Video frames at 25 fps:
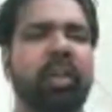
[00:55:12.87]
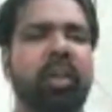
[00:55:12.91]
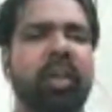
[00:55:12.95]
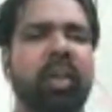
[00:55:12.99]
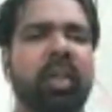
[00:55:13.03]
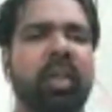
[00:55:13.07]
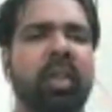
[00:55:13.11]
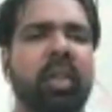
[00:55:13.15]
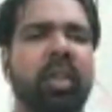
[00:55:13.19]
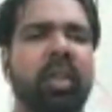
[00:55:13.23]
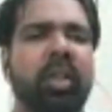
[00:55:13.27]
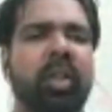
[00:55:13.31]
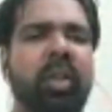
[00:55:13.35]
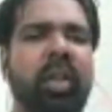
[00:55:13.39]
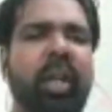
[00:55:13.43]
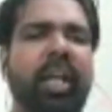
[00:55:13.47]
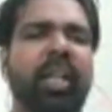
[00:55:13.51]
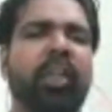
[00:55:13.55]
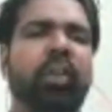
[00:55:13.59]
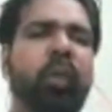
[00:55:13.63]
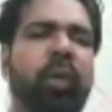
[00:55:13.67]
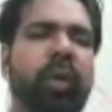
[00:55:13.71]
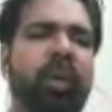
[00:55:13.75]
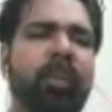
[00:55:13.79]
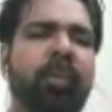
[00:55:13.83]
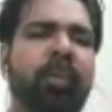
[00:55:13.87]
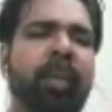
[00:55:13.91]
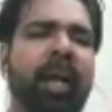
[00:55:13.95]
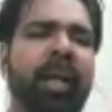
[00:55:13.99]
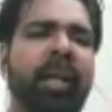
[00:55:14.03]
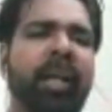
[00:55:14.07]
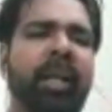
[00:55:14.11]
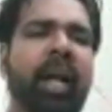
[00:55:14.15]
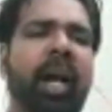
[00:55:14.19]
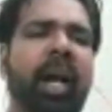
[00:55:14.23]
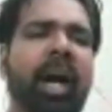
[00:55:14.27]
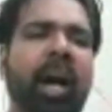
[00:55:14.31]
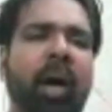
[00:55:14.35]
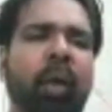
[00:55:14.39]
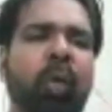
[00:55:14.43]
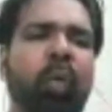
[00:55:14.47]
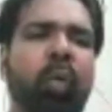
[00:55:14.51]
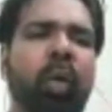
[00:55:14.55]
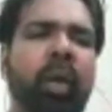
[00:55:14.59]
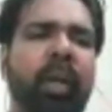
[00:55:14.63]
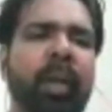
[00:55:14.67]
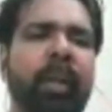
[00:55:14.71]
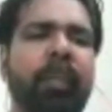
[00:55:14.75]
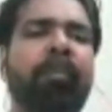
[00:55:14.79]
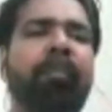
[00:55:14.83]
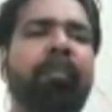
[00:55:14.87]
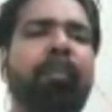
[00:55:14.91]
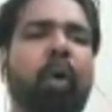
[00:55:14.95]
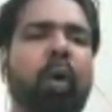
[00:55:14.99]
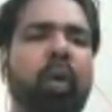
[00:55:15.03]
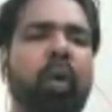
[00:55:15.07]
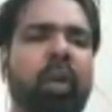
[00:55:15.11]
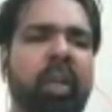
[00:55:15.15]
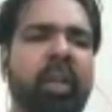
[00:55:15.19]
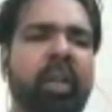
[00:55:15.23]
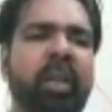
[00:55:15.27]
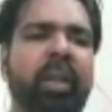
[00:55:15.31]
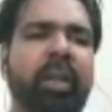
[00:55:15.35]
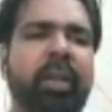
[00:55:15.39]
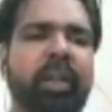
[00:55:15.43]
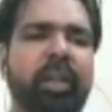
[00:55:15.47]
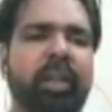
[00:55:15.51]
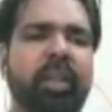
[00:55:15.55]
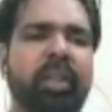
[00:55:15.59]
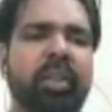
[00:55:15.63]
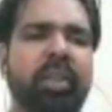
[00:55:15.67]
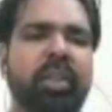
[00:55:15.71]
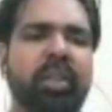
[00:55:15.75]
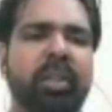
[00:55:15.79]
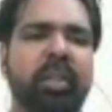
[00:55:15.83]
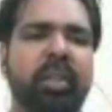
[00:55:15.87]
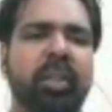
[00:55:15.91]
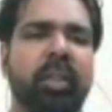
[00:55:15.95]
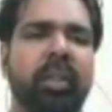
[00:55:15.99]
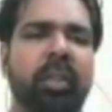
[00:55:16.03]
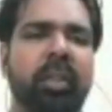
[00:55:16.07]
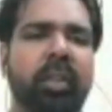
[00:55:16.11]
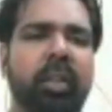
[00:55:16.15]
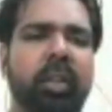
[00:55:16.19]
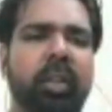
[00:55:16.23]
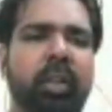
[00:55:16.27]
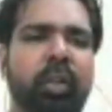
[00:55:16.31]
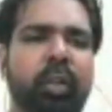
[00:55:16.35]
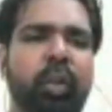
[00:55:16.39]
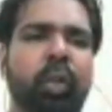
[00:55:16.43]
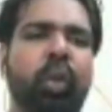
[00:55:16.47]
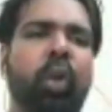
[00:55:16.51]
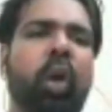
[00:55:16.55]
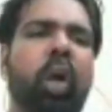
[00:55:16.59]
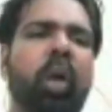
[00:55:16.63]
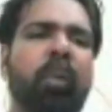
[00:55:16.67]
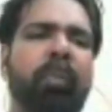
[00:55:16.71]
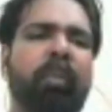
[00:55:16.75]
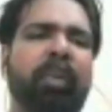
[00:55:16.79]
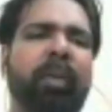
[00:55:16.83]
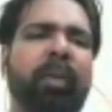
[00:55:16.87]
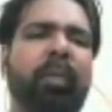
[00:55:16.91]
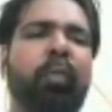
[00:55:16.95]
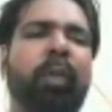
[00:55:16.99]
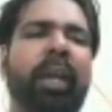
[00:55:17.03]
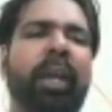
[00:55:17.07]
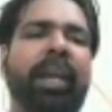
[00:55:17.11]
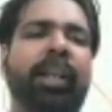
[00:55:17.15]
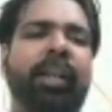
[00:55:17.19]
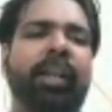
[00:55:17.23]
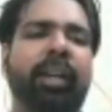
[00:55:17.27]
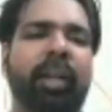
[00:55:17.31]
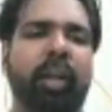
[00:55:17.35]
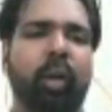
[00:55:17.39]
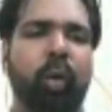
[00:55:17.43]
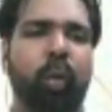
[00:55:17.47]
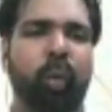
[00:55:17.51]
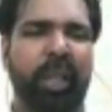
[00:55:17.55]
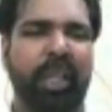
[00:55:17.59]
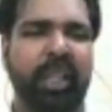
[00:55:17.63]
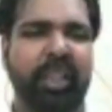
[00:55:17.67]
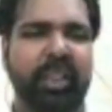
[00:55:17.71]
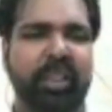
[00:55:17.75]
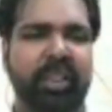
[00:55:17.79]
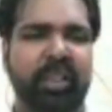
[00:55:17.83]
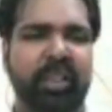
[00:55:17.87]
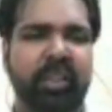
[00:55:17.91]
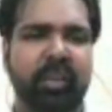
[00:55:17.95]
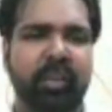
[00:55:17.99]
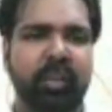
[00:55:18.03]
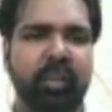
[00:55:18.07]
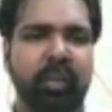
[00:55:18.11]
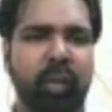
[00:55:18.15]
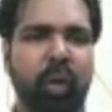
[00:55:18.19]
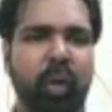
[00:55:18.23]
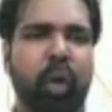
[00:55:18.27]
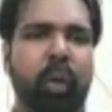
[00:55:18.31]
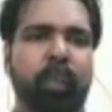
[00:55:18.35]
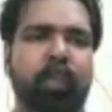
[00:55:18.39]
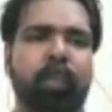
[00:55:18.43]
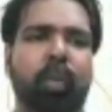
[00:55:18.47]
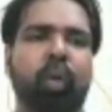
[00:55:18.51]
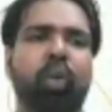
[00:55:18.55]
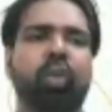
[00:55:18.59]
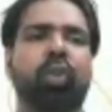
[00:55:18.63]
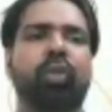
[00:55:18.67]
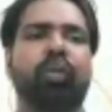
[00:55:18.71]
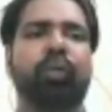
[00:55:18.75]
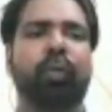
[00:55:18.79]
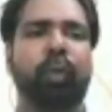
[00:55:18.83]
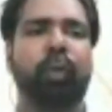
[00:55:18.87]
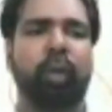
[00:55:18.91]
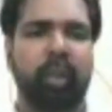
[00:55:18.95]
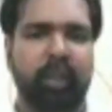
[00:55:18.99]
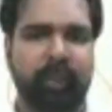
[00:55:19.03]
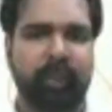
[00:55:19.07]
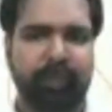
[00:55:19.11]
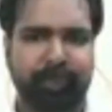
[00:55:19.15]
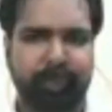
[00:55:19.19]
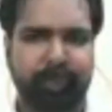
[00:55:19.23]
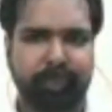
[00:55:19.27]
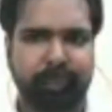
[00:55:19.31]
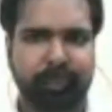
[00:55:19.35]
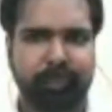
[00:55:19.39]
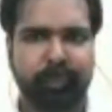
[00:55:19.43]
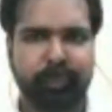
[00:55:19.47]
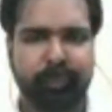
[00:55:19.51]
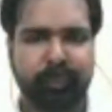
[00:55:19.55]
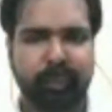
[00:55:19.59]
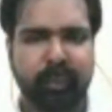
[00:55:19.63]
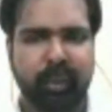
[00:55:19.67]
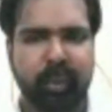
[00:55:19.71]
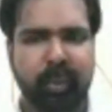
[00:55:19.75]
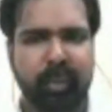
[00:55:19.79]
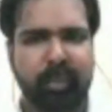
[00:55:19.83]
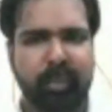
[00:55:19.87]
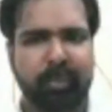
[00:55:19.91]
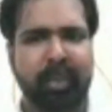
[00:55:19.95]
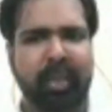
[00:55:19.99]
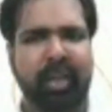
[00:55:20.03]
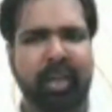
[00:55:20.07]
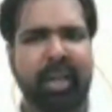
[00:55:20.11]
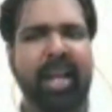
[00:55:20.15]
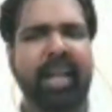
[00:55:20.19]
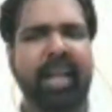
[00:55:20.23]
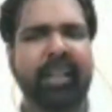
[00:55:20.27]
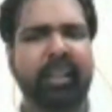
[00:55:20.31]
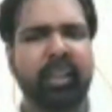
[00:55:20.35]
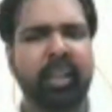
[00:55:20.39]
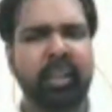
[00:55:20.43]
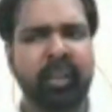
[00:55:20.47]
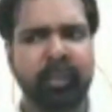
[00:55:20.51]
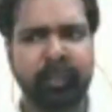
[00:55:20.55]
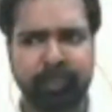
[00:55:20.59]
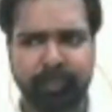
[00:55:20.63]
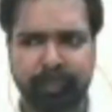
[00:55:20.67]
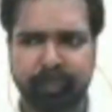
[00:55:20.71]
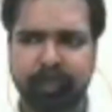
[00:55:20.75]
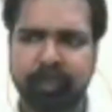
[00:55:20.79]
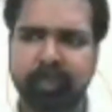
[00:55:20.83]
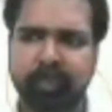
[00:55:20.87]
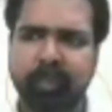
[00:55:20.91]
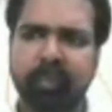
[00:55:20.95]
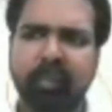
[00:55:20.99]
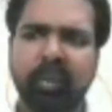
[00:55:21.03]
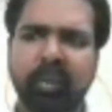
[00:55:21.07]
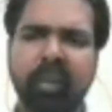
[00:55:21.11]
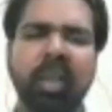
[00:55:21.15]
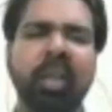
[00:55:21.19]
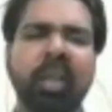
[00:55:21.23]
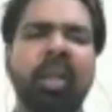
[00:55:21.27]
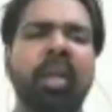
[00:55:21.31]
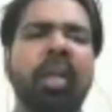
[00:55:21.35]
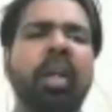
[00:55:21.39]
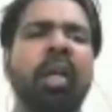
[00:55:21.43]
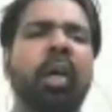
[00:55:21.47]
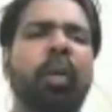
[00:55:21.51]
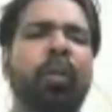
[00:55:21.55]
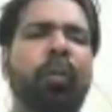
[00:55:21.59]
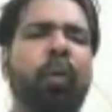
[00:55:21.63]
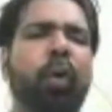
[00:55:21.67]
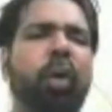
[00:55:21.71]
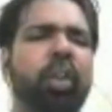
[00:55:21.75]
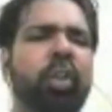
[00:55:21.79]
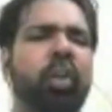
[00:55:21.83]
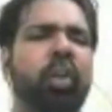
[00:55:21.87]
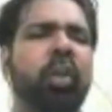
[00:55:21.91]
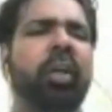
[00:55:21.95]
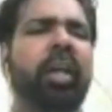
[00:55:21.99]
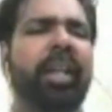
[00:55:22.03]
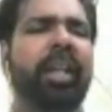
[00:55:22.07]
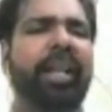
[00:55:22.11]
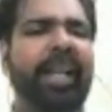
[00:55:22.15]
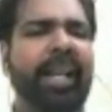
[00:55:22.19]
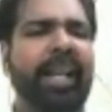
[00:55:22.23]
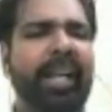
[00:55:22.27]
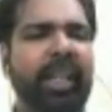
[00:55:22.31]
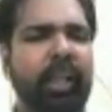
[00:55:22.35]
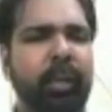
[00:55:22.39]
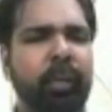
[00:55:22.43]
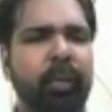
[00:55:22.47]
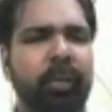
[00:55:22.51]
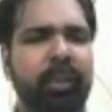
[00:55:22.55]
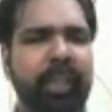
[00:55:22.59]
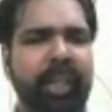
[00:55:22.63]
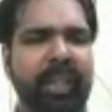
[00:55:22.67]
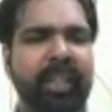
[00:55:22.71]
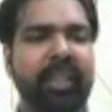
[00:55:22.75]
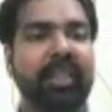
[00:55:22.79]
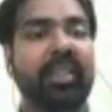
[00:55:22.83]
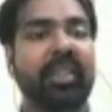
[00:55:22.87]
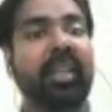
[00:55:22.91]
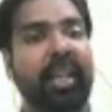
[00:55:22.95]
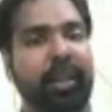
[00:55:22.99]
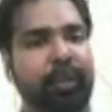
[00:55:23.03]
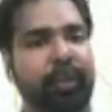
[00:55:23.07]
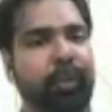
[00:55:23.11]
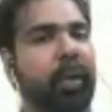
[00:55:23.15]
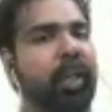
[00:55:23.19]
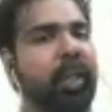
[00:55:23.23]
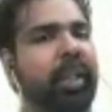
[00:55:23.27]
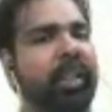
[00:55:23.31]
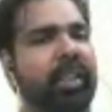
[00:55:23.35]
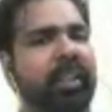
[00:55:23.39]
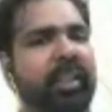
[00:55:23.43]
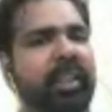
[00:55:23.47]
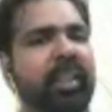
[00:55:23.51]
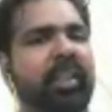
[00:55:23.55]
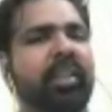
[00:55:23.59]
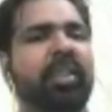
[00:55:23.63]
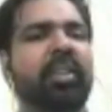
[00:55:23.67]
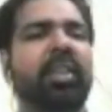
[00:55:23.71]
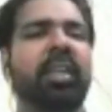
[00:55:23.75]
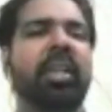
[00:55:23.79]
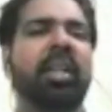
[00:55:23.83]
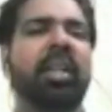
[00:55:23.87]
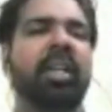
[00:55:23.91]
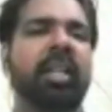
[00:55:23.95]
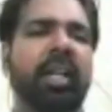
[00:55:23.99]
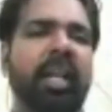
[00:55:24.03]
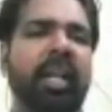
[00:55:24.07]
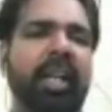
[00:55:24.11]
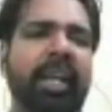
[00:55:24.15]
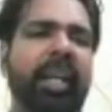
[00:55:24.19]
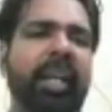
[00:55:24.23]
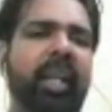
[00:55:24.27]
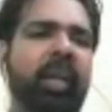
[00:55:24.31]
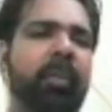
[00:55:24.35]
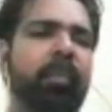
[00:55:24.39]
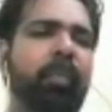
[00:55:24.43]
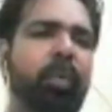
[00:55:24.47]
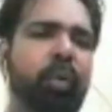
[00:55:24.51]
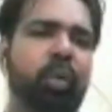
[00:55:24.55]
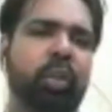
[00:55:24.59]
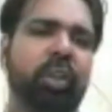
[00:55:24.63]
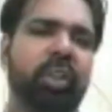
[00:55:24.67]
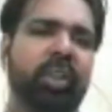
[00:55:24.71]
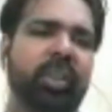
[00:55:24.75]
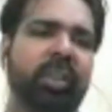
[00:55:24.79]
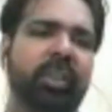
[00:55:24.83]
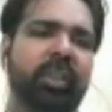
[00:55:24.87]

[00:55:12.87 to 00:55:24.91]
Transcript: tries to remind how important it is to not be vainglorious or boastful, but rather focus on creative things like, for instance, reading books